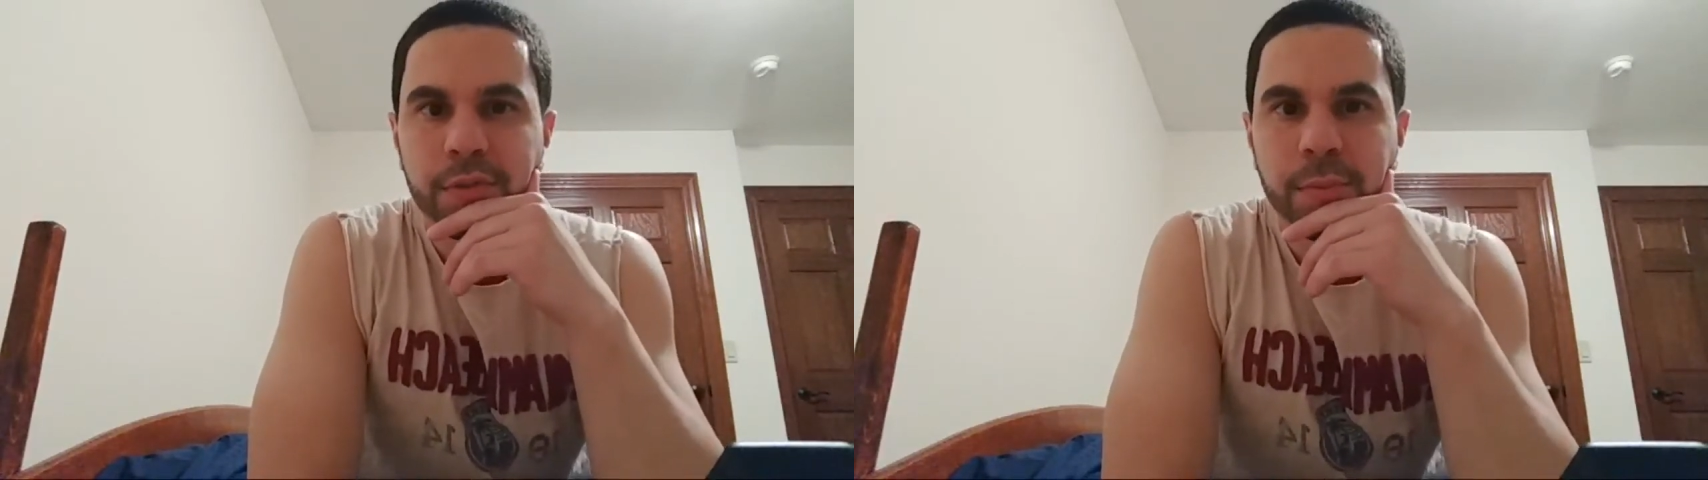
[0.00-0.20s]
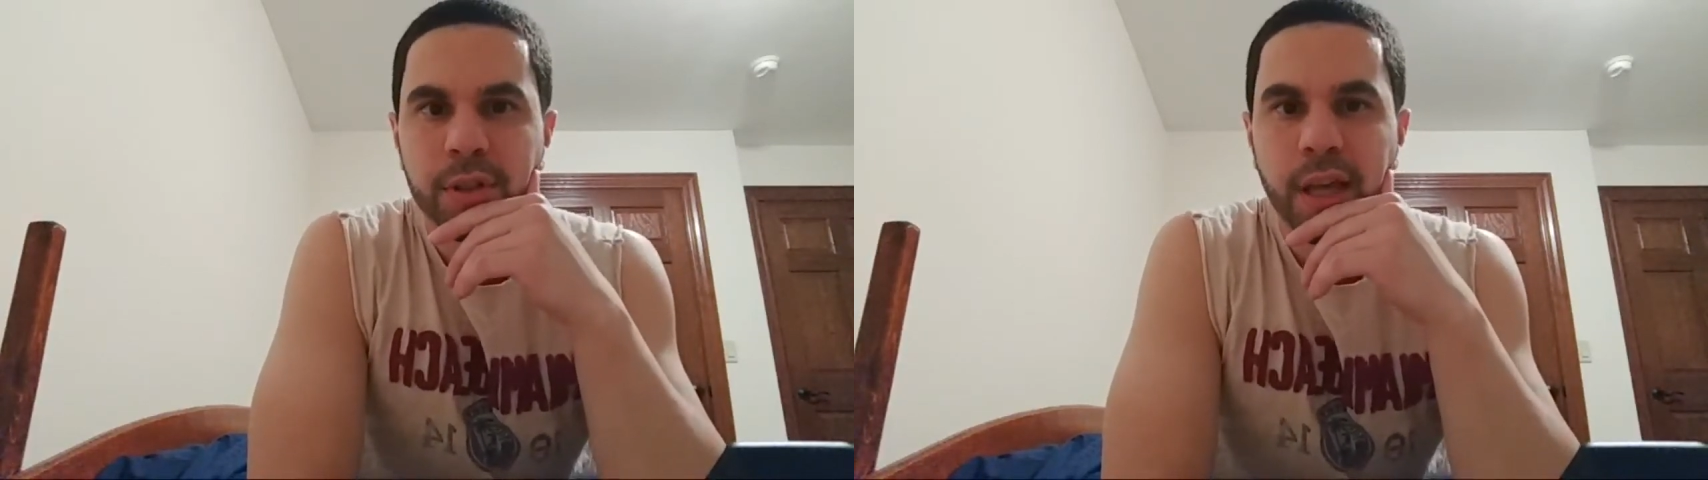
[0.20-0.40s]

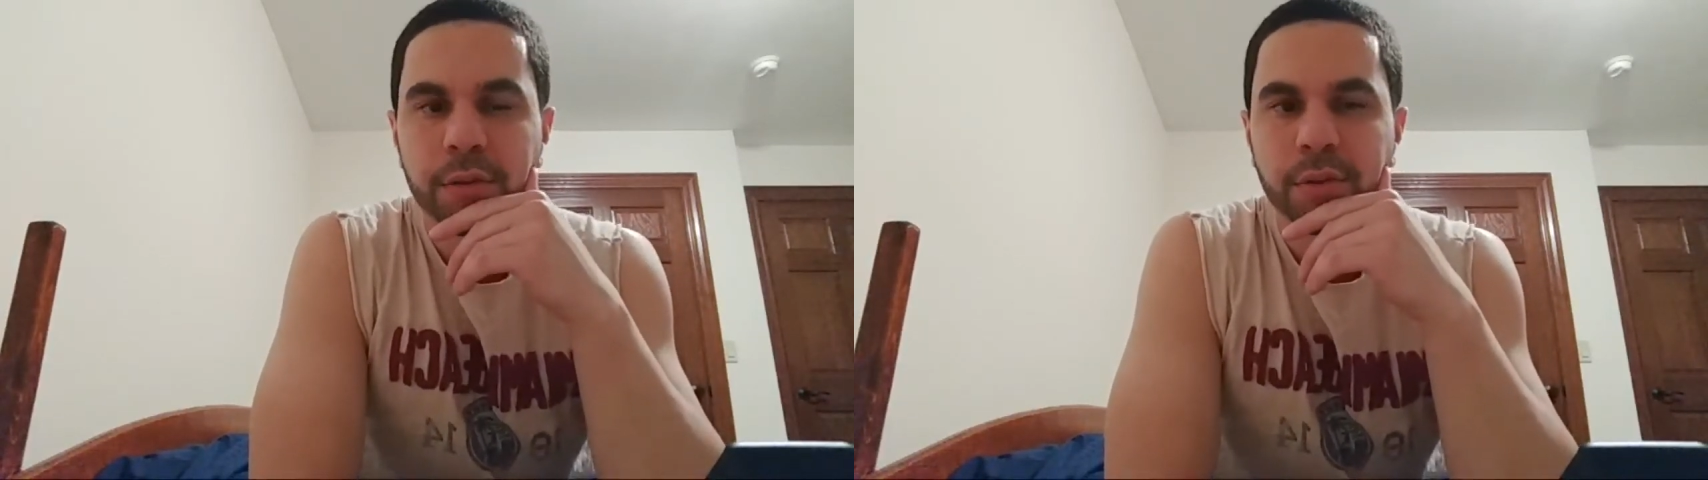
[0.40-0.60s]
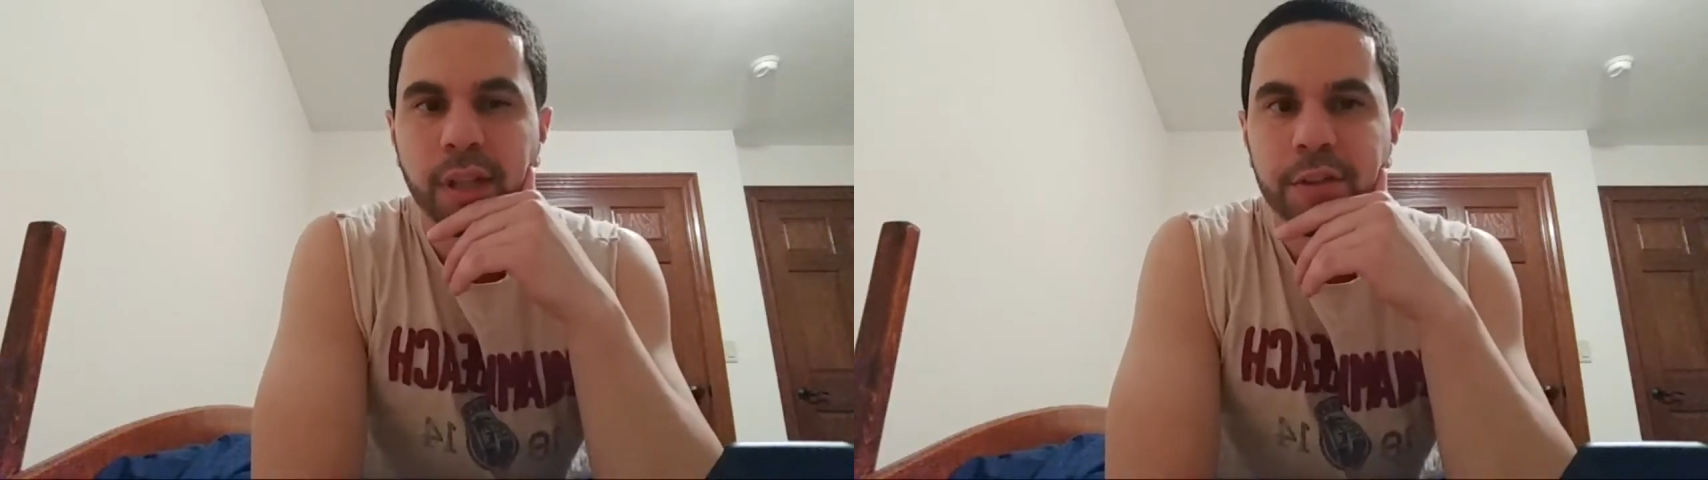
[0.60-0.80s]
I've been
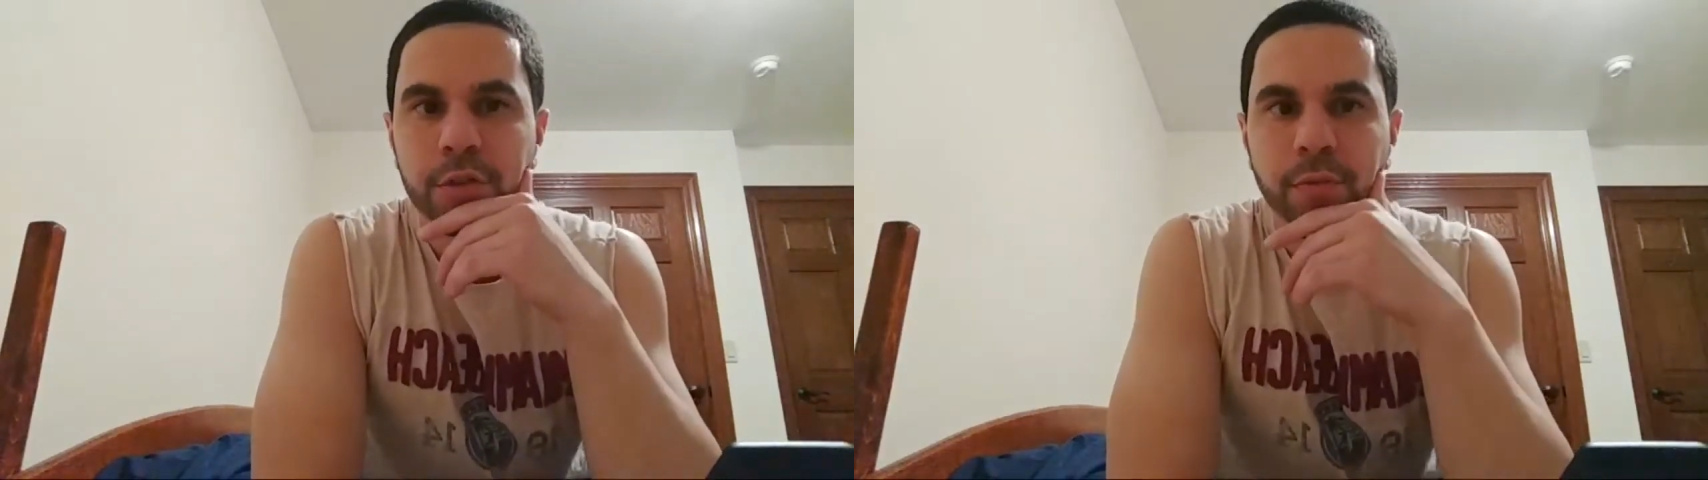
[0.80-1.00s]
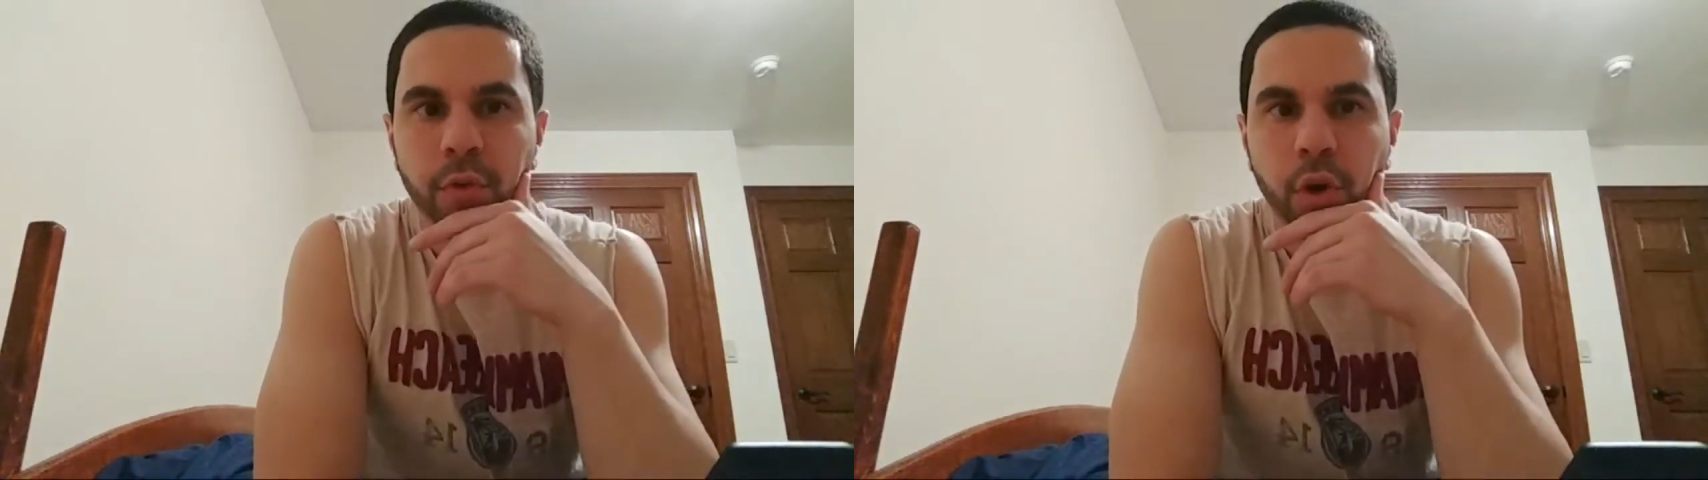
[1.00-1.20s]
live
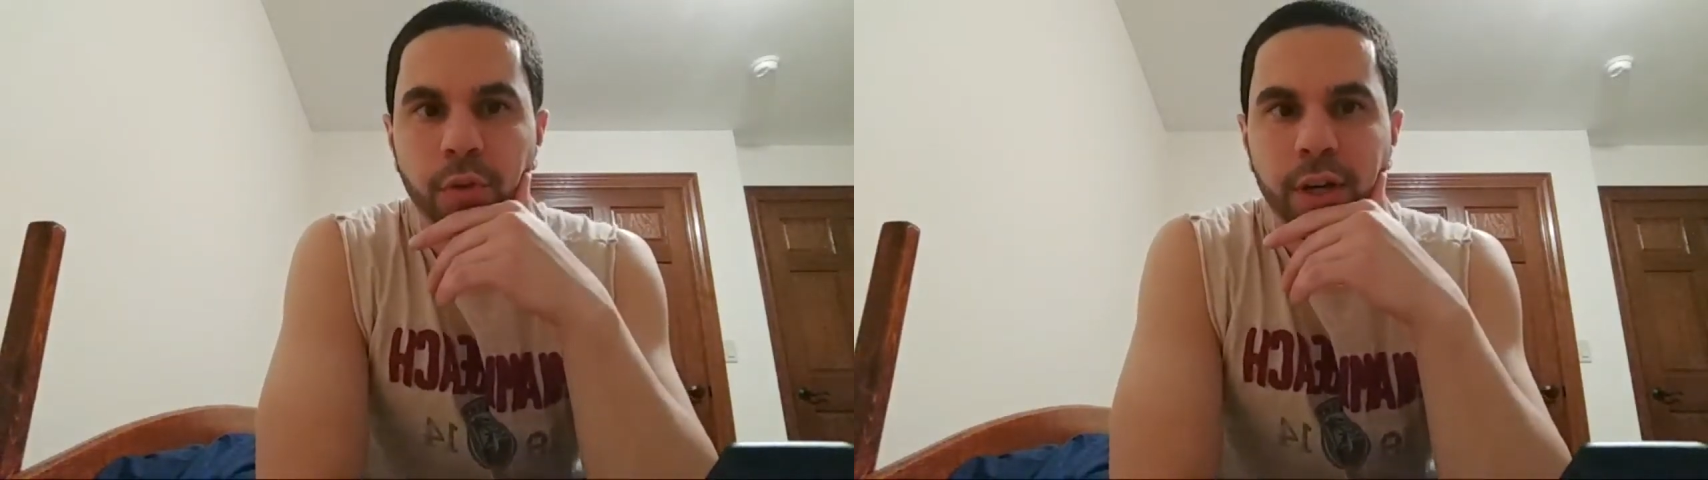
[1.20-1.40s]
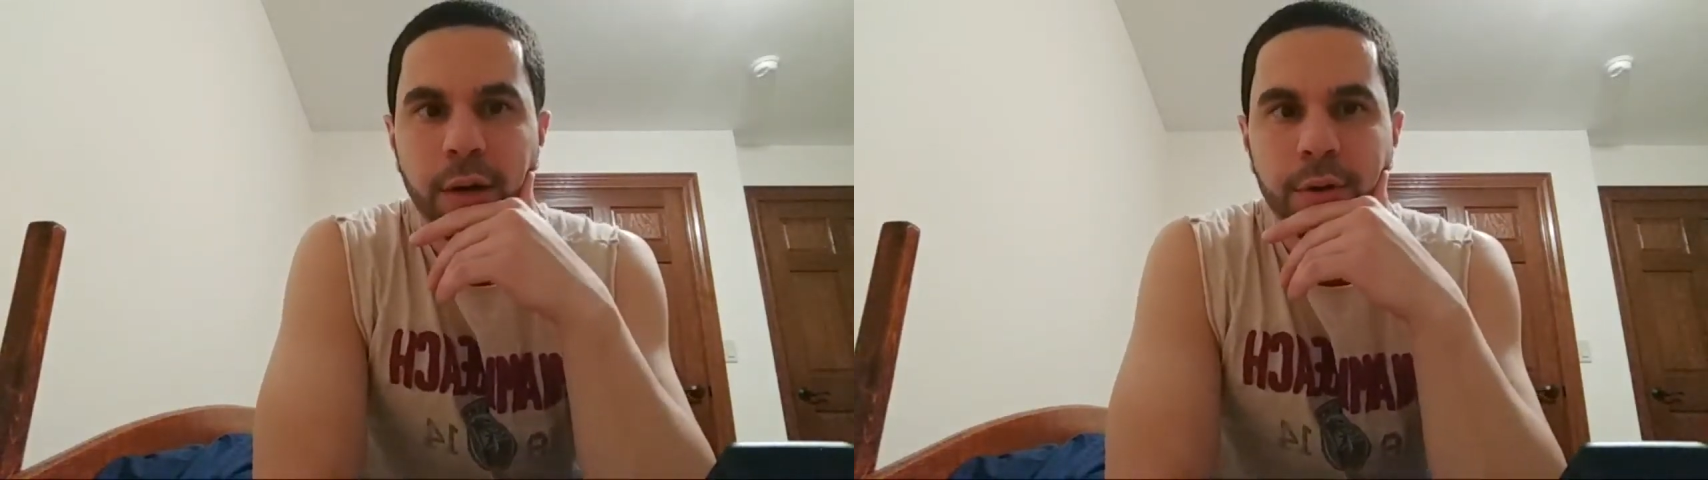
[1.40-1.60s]
streaming for over
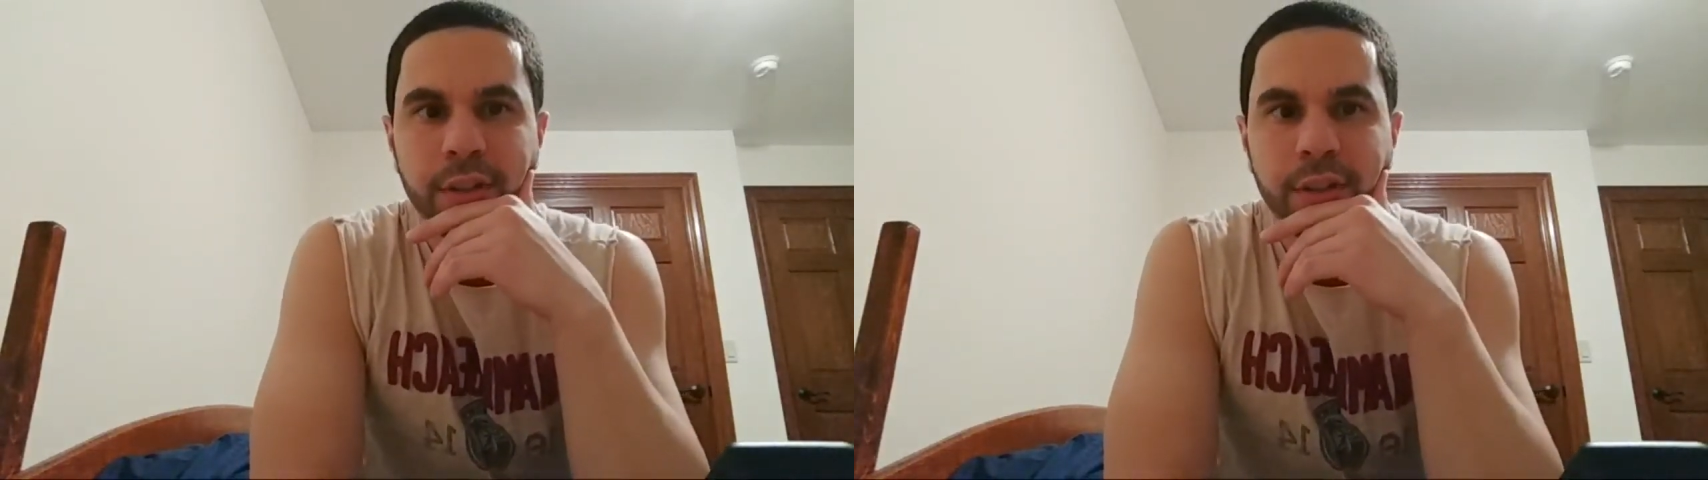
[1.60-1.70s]
an hour.